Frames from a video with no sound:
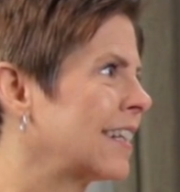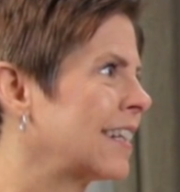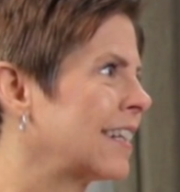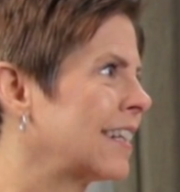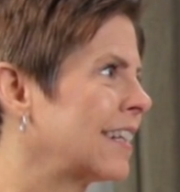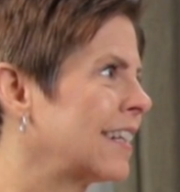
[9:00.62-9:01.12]

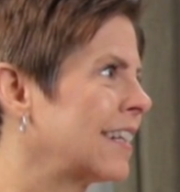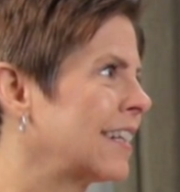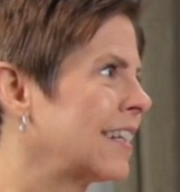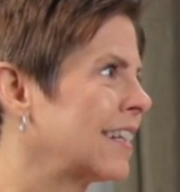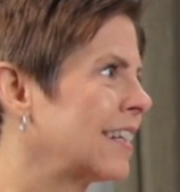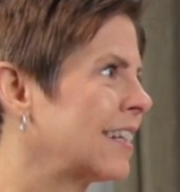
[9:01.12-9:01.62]

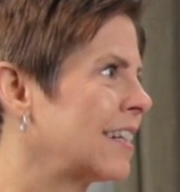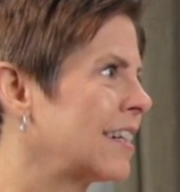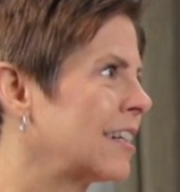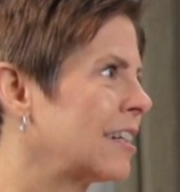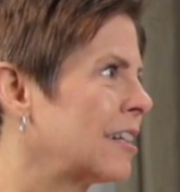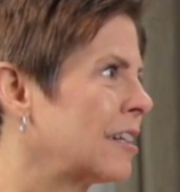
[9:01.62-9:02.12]

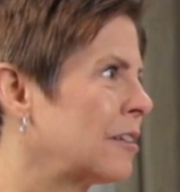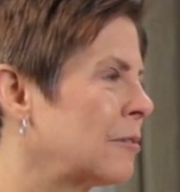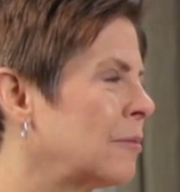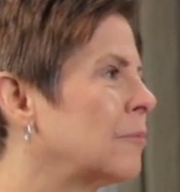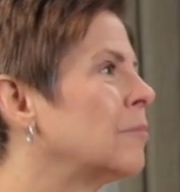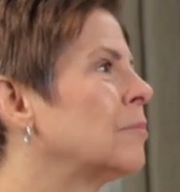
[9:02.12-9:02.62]

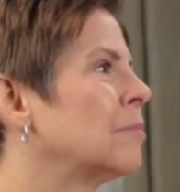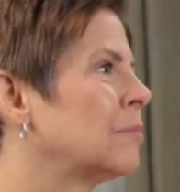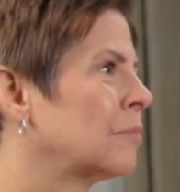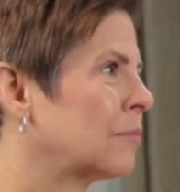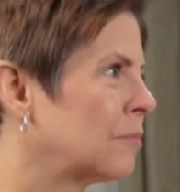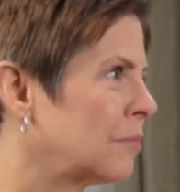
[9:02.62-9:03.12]

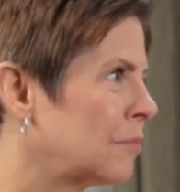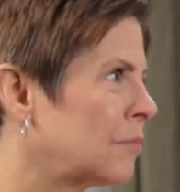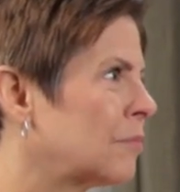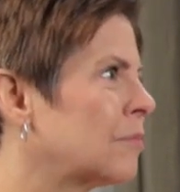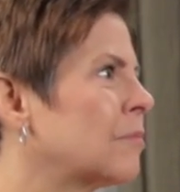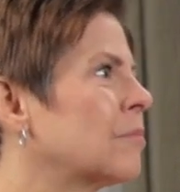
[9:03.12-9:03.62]

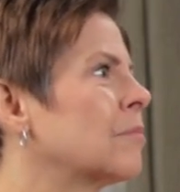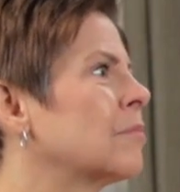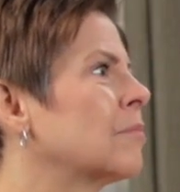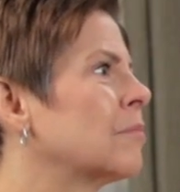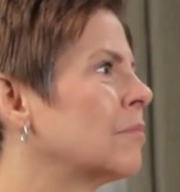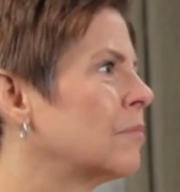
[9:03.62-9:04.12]

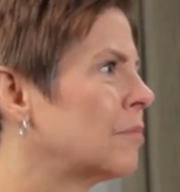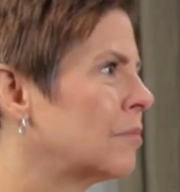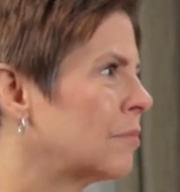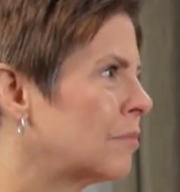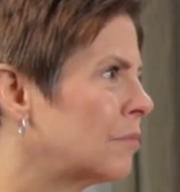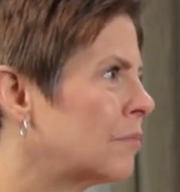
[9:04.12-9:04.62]

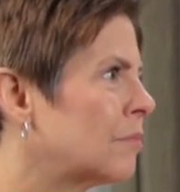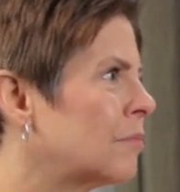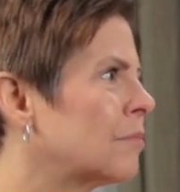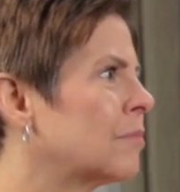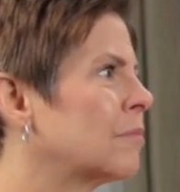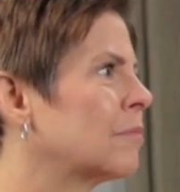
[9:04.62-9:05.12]

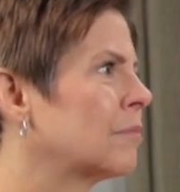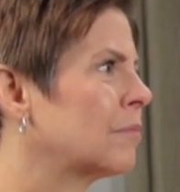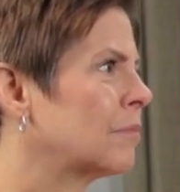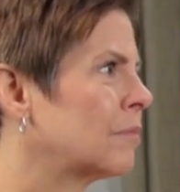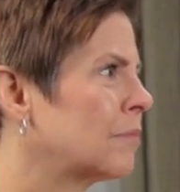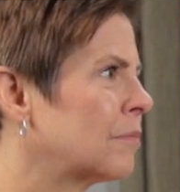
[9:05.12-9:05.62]

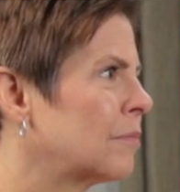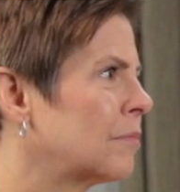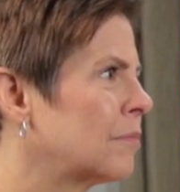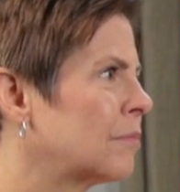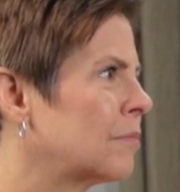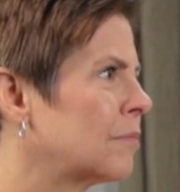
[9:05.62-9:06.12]

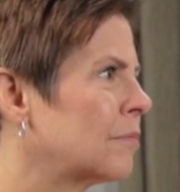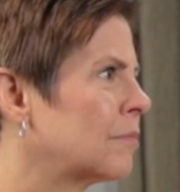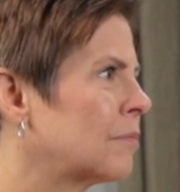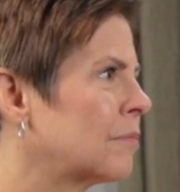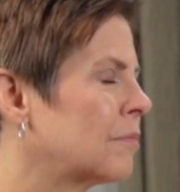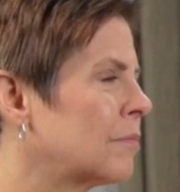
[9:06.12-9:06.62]

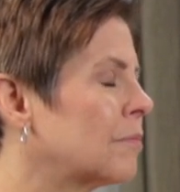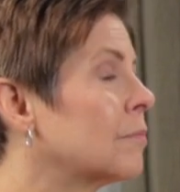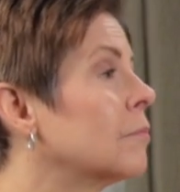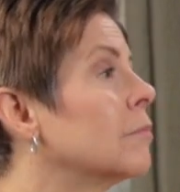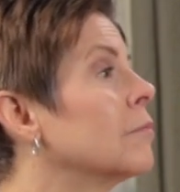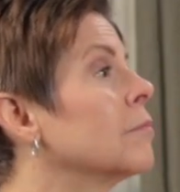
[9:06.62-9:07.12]

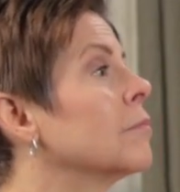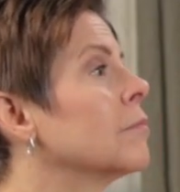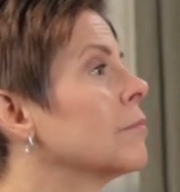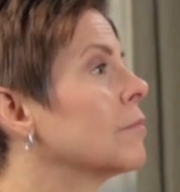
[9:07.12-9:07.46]
No words are spoken by the person on screen.